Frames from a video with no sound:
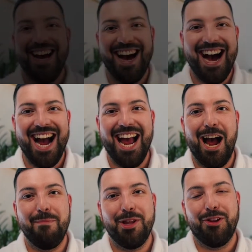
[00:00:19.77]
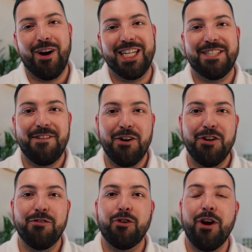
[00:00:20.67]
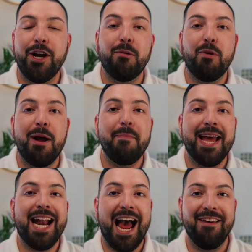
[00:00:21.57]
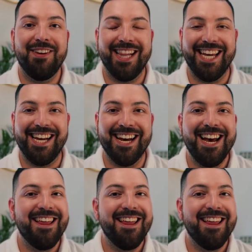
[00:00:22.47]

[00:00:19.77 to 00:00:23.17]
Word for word: Hi, I'm Andres, founder of Creator Prep and Ivy League,